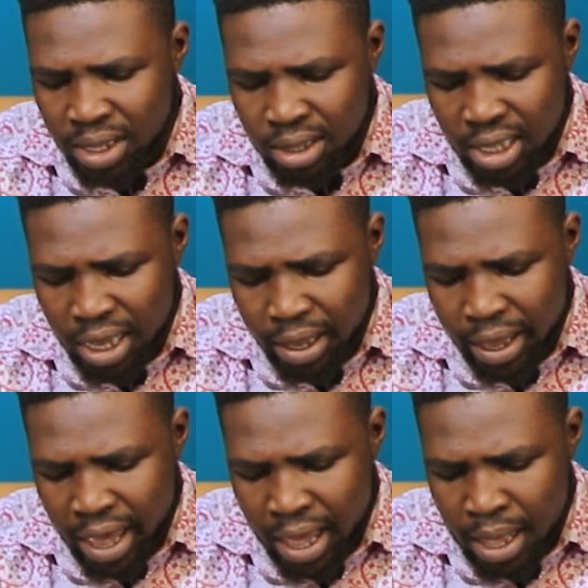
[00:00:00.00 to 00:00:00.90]
see
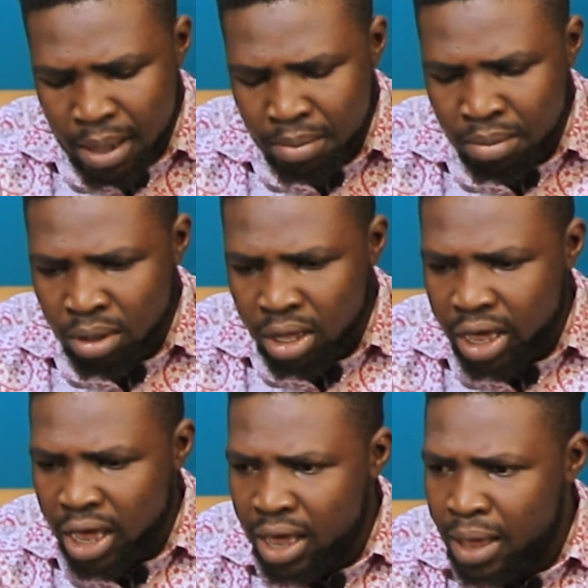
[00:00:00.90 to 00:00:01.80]
a
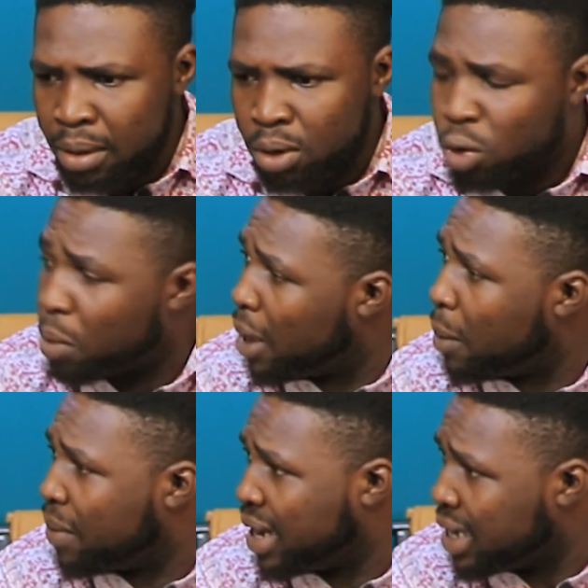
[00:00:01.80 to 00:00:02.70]
global
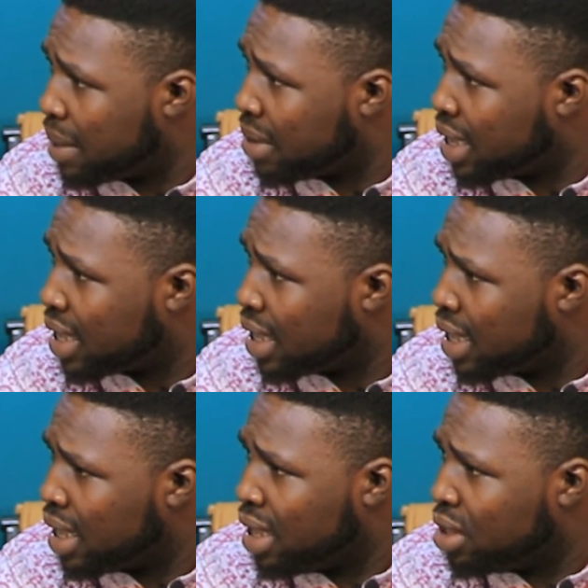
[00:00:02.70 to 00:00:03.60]
pandemic,
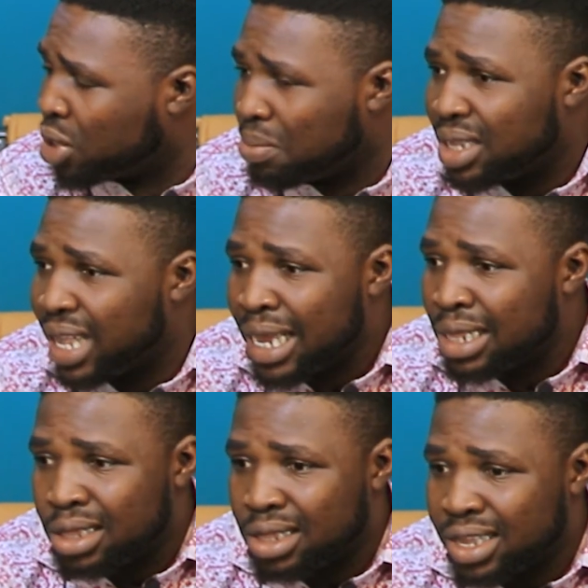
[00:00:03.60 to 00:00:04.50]
something that
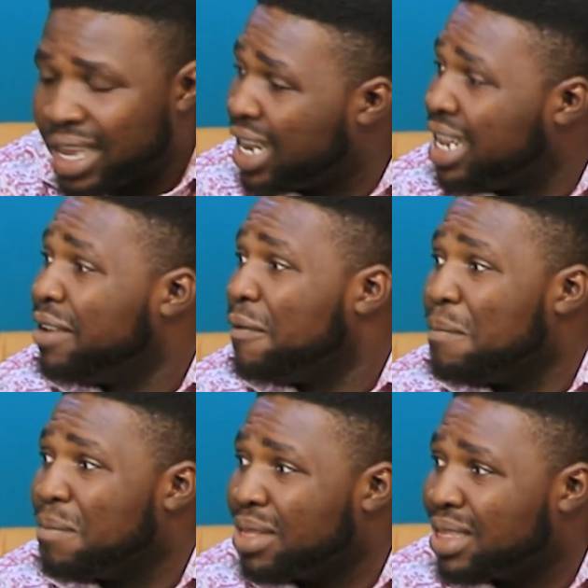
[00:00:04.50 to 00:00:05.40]
is killing
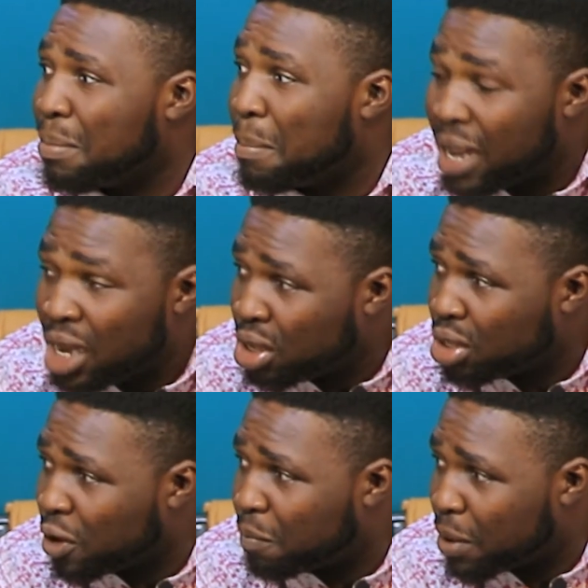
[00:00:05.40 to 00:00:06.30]

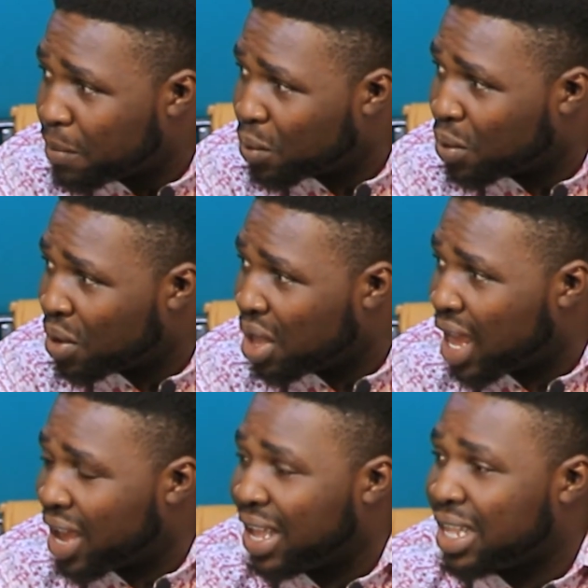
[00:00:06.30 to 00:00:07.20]
millions of people,
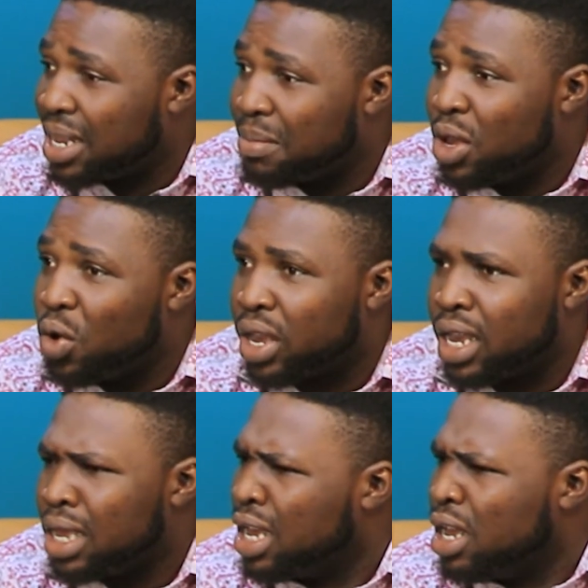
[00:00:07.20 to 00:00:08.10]
and you are telling me,
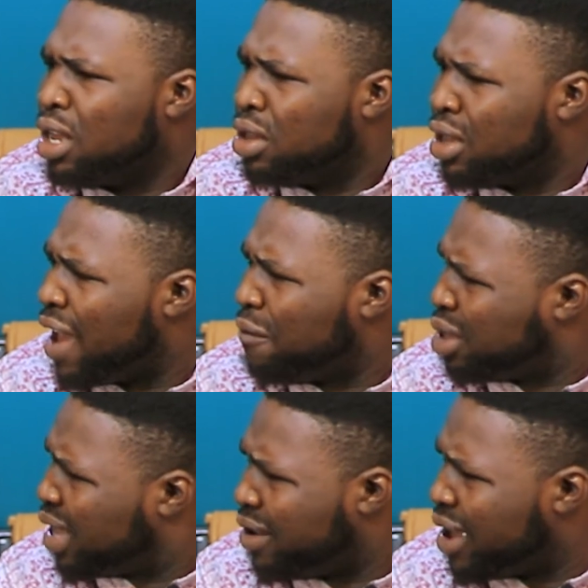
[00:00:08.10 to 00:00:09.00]
okay, it
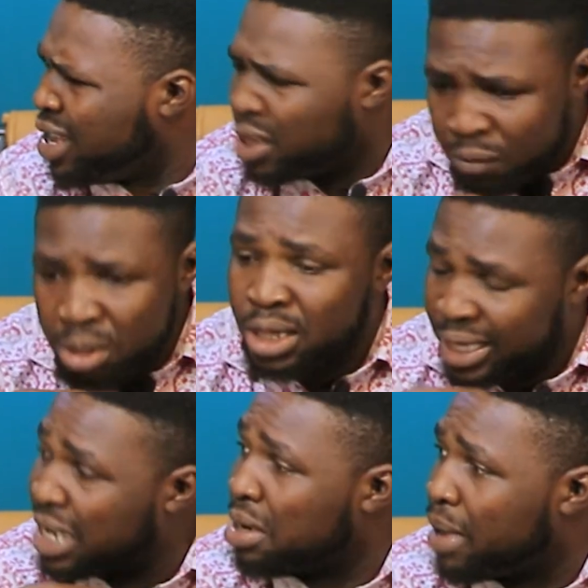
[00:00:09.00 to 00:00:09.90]
even
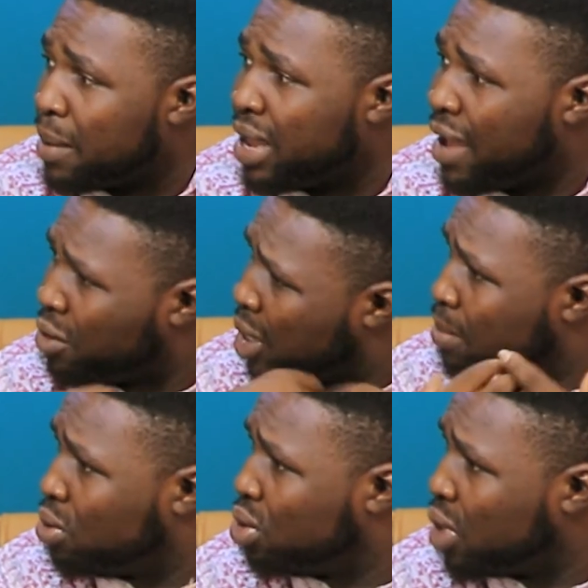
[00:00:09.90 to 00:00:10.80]
said in the Bible that heaven
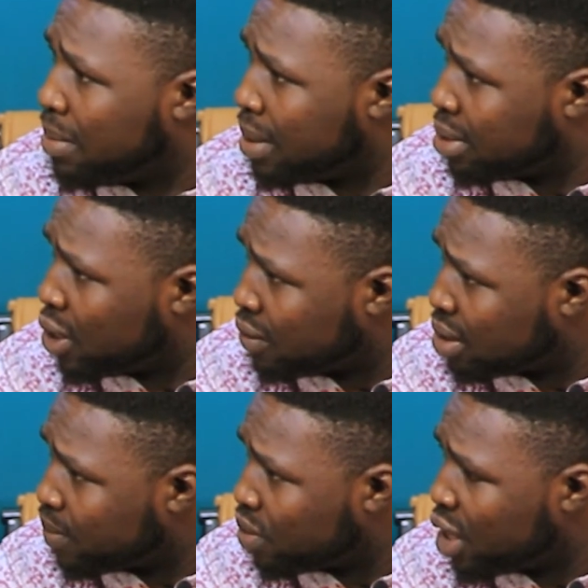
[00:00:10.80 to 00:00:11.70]
help those who help
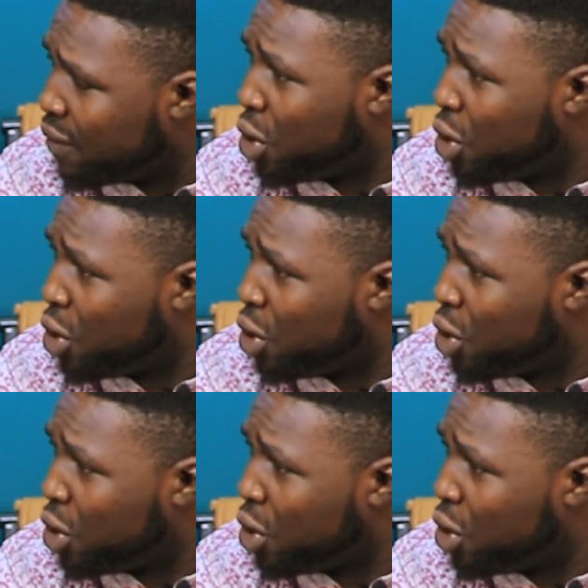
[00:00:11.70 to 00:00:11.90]
themselves. If you